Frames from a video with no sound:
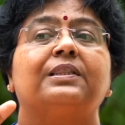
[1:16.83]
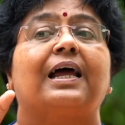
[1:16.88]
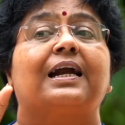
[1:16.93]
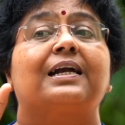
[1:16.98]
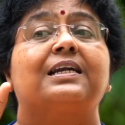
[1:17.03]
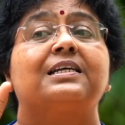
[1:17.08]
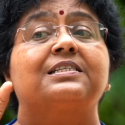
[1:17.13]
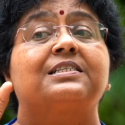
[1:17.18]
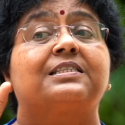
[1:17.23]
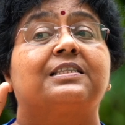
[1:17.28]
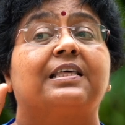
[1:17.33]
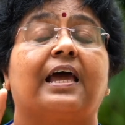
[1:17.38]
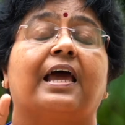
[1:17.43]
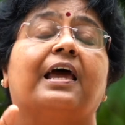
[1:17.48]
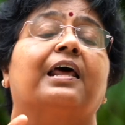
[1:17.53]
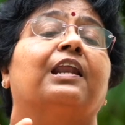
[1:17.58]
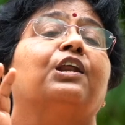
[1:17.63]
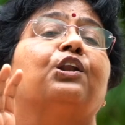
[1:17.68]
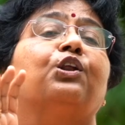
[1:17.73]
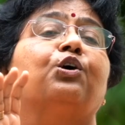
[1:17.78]
that is
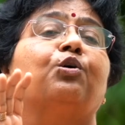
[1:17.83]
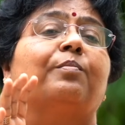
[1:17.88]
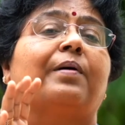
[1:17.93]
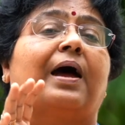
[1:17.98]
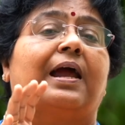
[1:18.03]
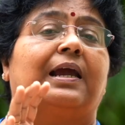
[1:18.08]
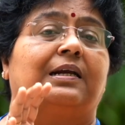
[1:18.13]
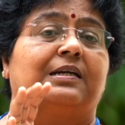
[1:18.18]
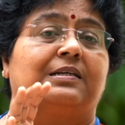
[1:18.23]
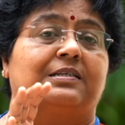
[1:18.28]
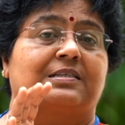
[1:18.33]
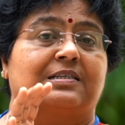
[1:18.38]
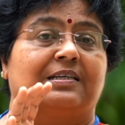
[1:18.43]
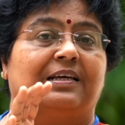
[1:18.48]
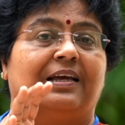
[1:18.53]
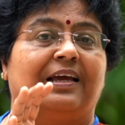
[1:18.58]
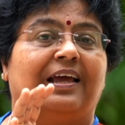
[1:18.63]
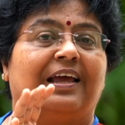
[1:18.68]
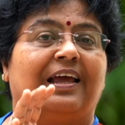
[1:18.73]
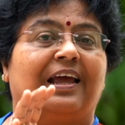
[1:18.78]
there in your mind
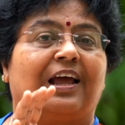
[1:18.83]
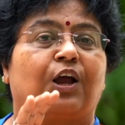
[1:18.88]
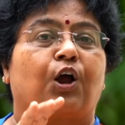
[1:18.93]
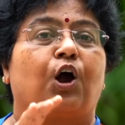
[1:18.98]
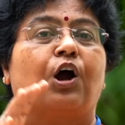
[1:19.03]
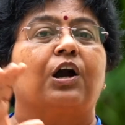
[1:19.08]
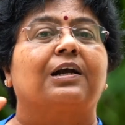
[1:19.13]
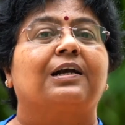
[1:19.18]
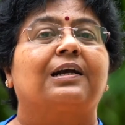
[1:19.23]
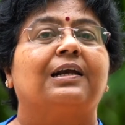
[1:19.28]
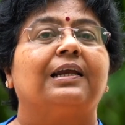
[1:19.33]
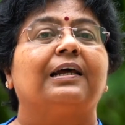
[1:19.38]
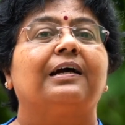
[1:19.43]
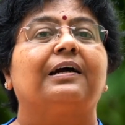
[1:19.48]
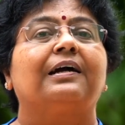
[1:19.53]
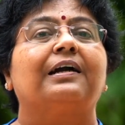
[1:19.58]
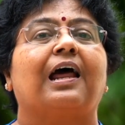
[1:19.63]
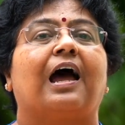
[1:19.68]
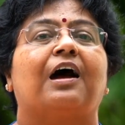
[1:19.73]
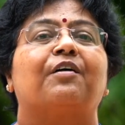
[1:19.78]
got
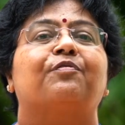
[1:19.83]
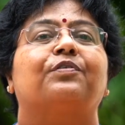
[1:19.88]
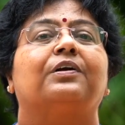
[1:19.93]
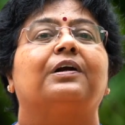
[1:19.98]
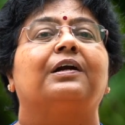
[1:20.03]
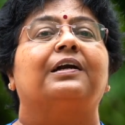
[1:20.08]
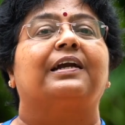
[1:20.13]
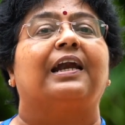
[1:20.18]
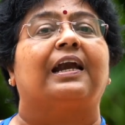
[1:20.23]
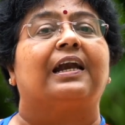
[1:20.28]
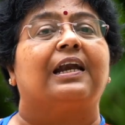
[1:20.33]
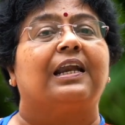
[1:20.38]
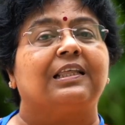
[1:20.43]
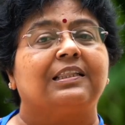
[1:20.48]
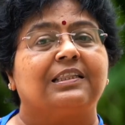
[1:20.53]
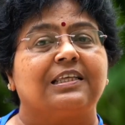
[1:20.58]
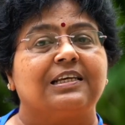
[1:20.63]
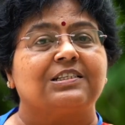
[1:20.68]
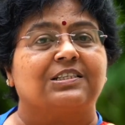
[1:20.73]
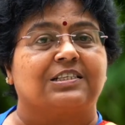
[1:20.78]
cleared after attending
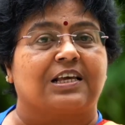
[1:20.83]
these